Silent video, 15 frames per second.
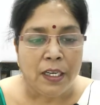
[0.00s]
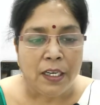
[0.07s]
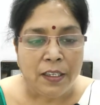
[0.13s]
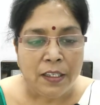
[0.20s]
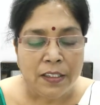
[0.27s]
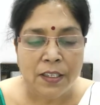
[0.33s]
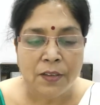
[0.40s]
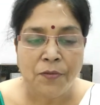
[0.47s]
It
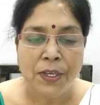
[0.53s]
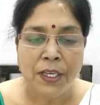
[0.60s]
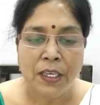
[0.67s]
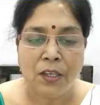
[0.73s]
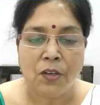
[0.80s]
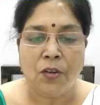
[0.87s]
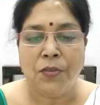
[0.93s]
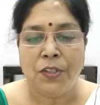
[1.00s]
is a
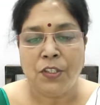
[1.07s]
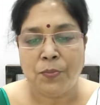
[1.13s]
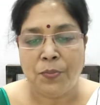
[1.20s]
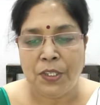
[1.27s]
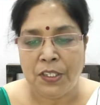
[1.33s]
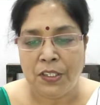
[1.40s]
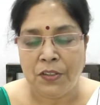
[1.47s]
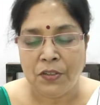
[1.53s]
figure of
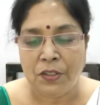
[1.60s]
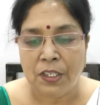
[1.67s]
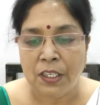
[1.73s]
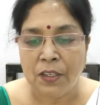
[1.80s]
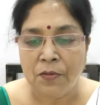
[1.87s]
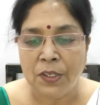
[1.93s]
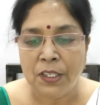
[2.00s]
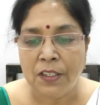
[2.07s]
speech
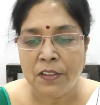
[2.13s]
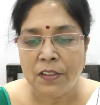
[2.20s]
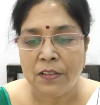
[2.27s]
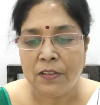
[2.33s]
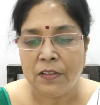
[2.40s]
in which